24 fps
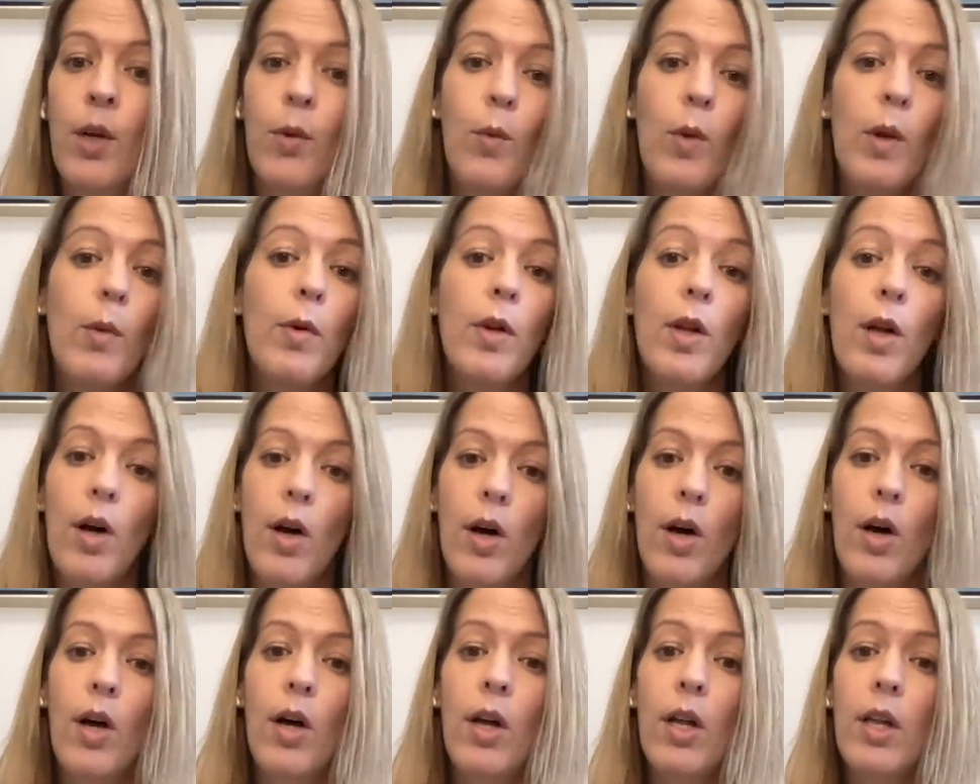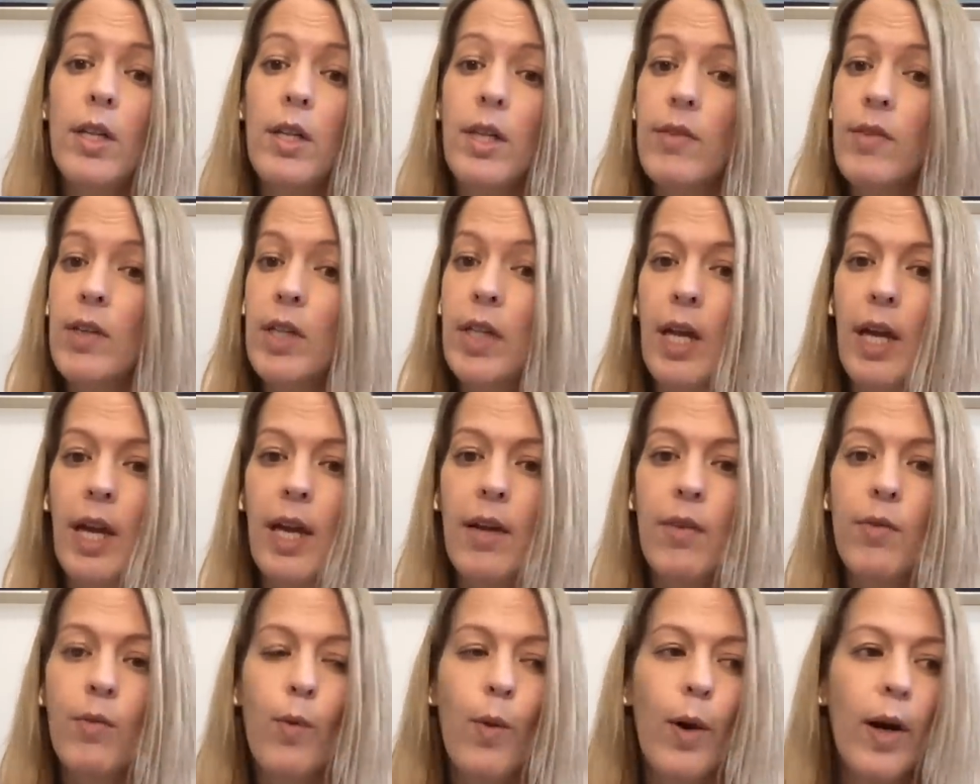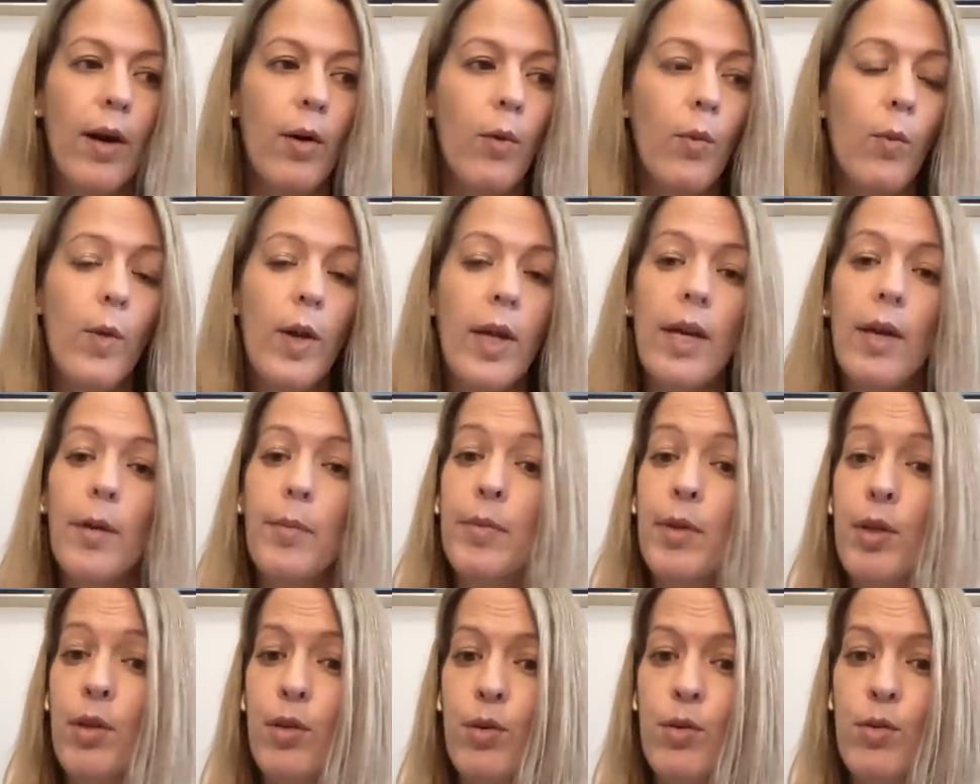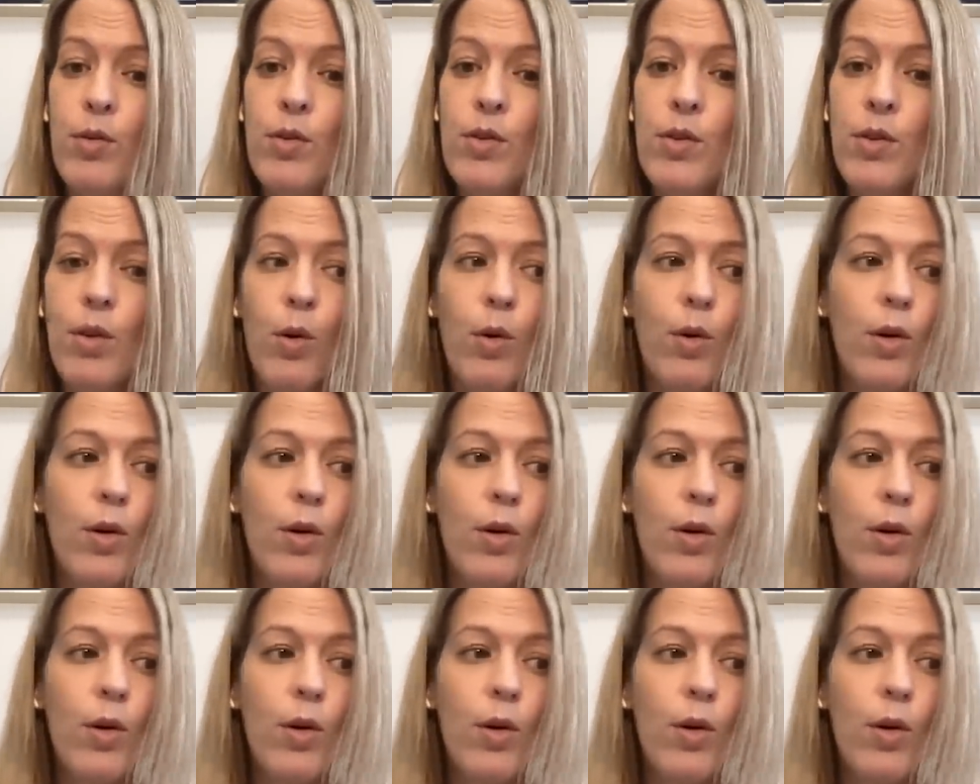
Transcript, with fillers: We will all live a life where we abuse